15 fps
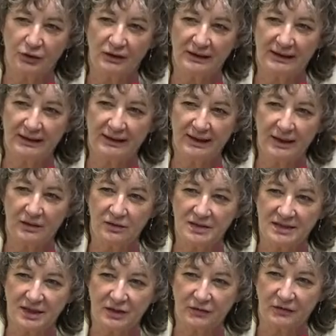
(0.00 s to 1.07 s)
are currently
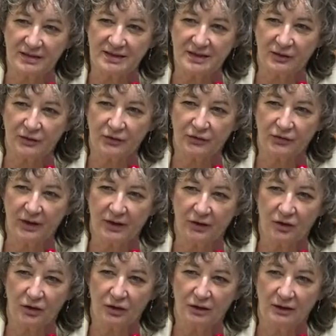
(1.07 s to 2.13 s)
housed out of the South
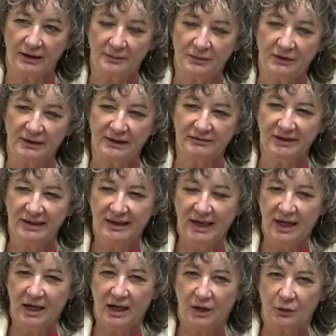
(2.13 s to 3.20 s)
Fire Hall, I believe.
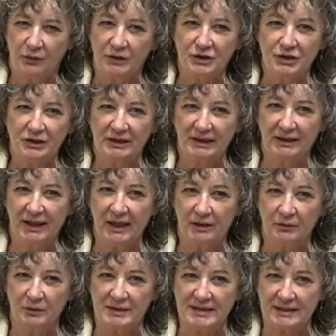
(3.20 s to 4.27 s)
Originally,
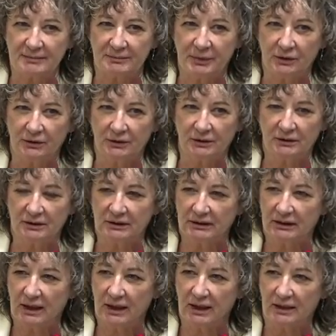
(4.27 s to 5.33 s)
that was a built,
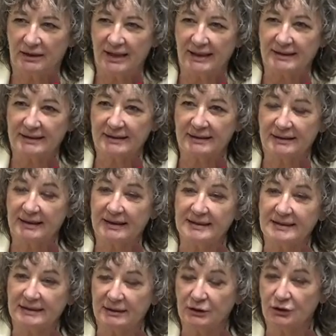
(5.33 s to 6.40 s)
that
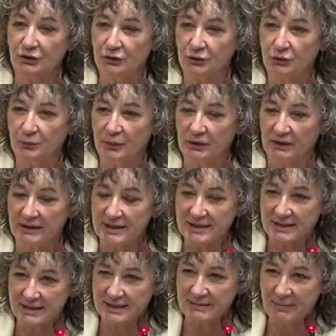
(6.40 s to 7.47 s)
they did do
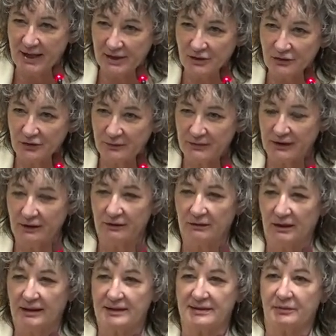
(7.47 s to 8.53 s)
police dispatch from
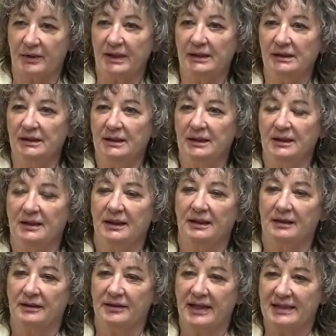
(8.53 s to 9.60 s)
there as well.
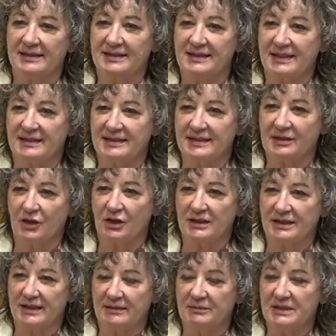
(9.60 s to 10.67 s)
That's since
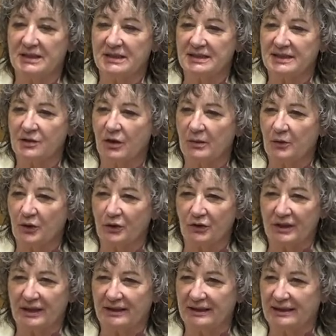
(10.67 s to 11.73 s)
gone to Edmonton. So I'm
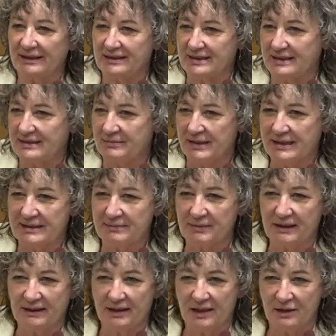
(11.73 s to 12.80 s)
wondering, is the space
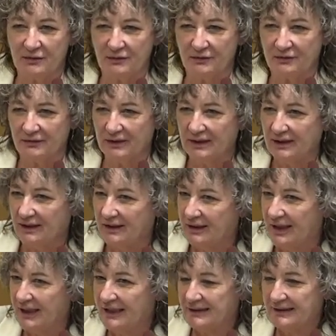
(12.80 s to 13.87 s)
big enough?
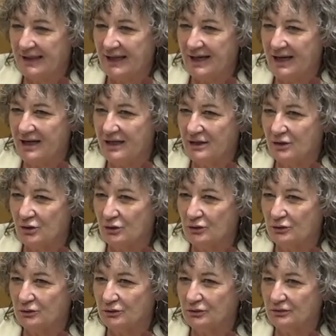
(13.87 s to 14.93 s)
And
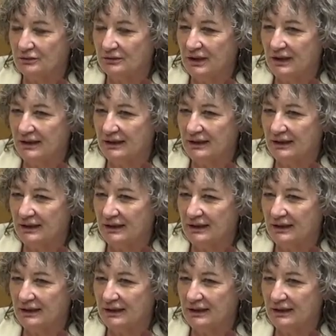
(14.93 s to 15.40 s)
how